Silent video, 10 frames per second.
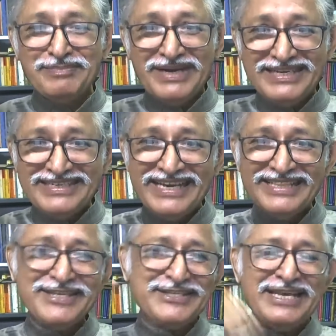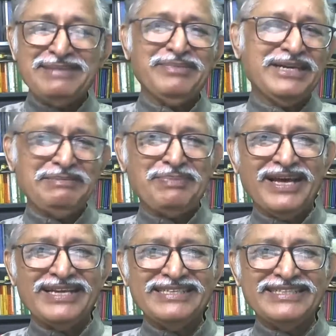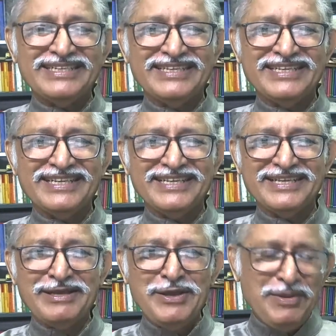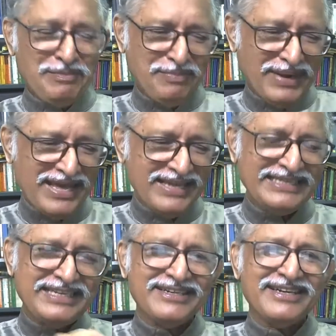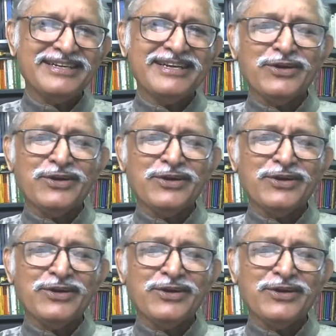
But take the same money plant, plant it under